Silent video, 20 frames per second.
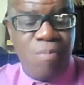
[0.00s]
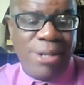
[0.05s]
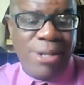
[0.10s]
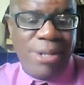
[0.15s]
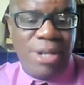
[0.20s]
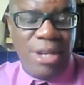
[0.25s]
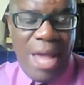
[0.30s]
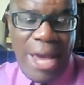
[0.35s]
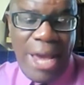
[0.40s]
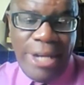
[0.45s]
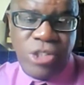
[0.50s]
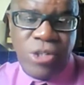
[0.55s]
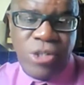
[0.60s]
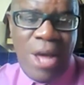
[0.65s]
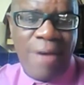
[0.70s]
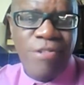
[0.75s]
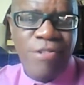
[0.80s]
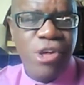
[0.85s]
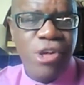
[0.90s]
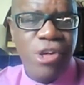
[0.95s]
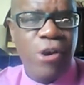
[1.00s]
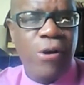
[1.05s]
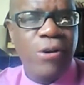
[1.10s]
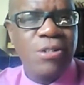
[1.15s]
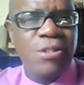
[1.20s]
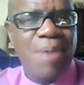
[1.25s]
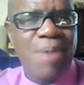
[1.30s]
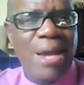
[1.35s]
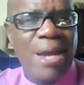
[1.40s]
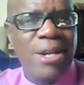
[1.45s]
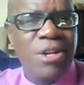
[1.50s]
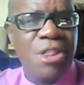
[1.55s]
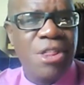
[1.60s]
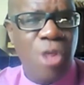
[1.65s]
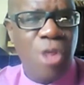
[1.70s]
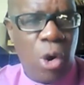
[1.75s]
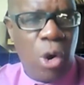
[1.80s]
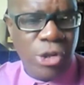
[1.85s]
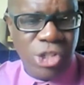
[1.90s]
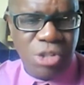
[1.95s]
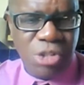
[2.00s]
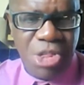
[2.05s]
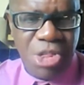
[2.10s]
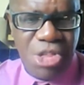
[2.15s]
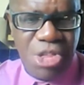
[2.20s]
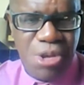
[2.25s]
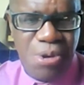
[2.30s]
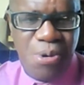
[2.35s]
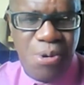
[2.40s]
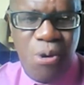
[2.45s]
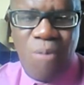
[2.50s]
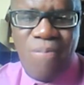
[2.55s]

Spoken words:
my delight to have shared my little thoughts with you.